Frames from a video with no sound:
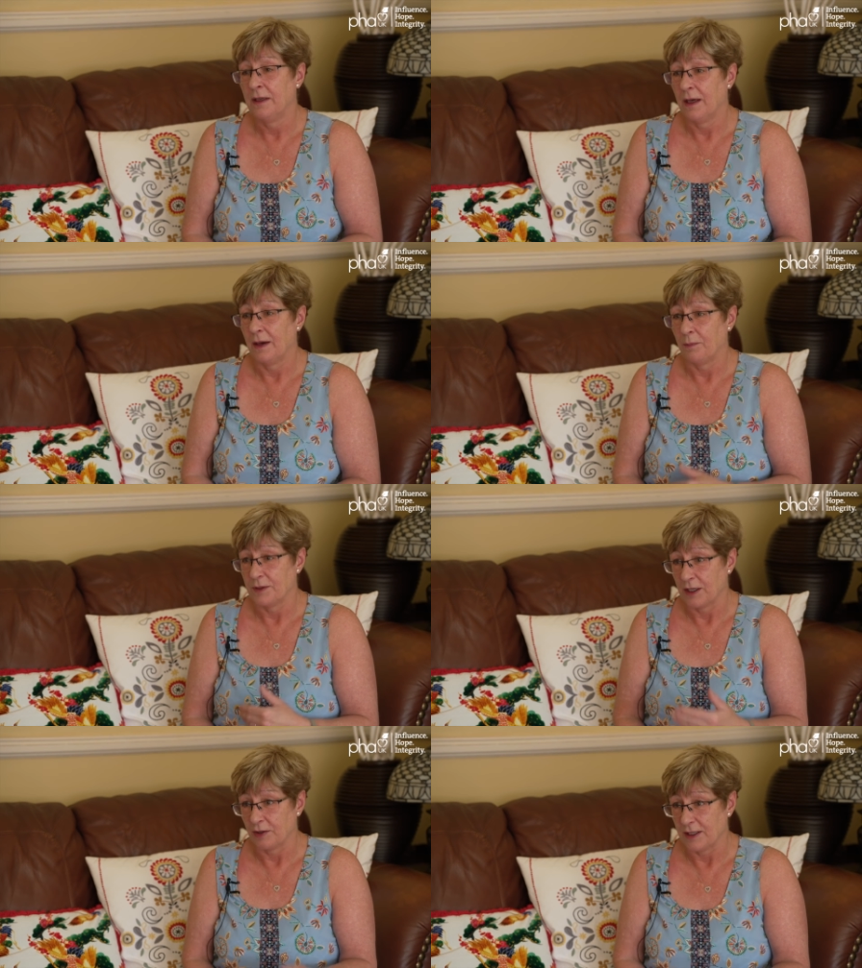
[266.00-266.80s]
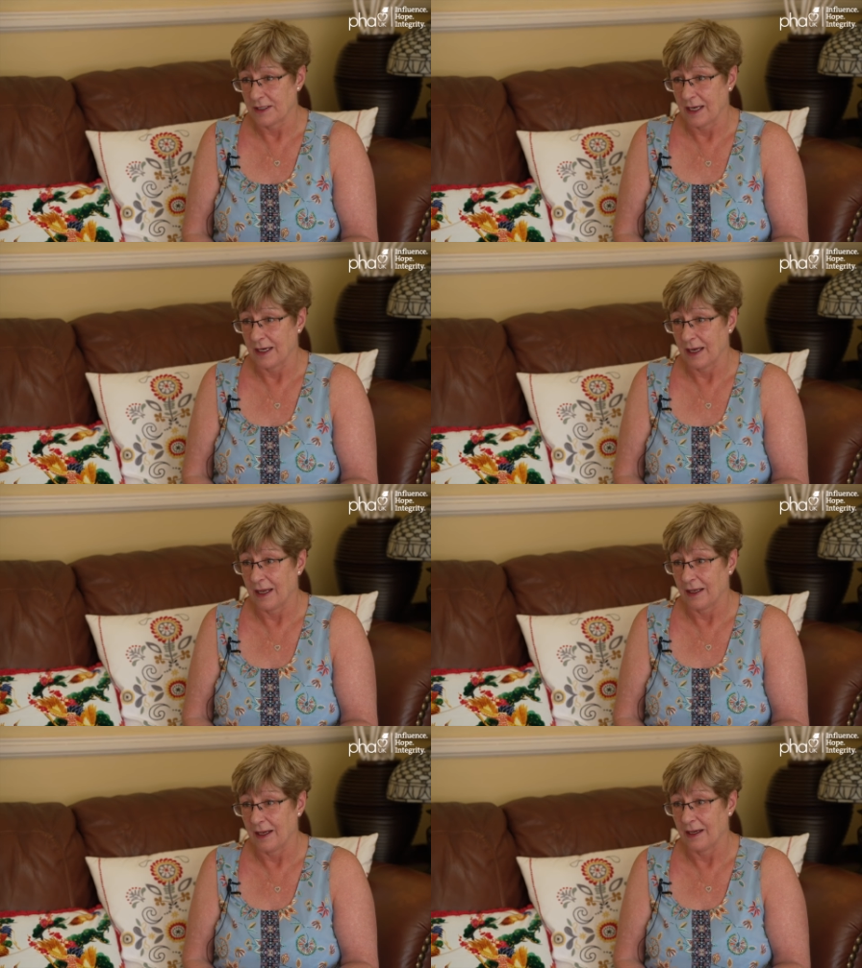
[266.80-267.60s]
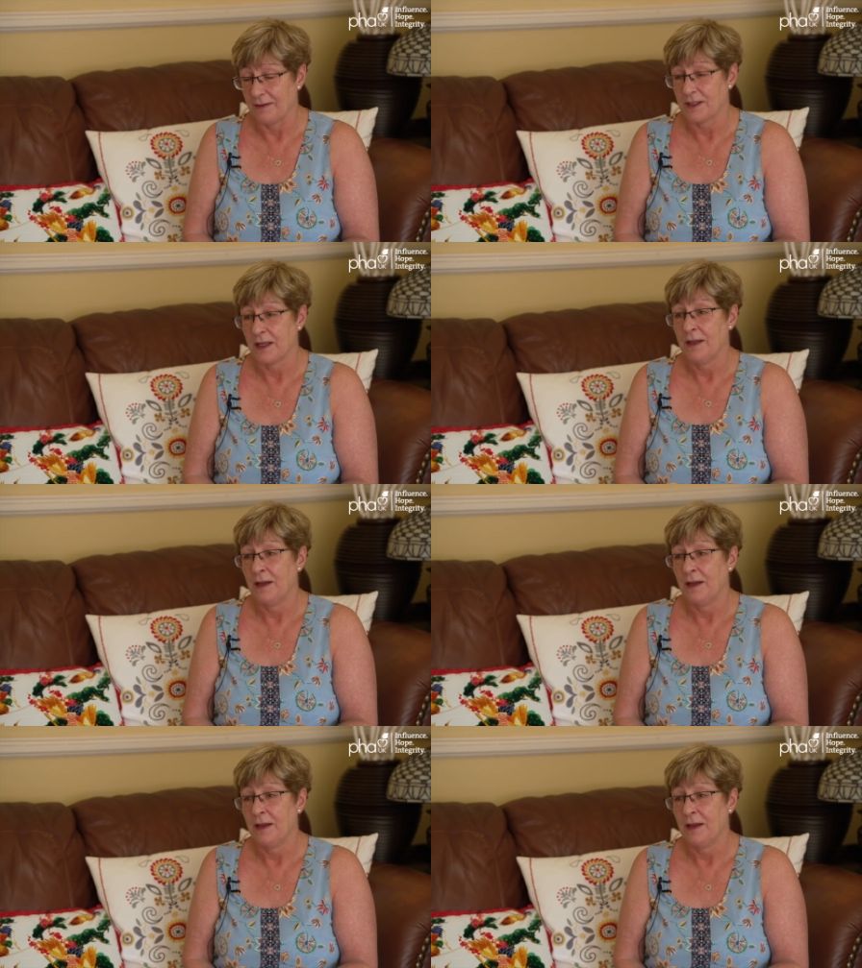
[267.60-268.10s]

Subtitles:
and was it going to take our lives.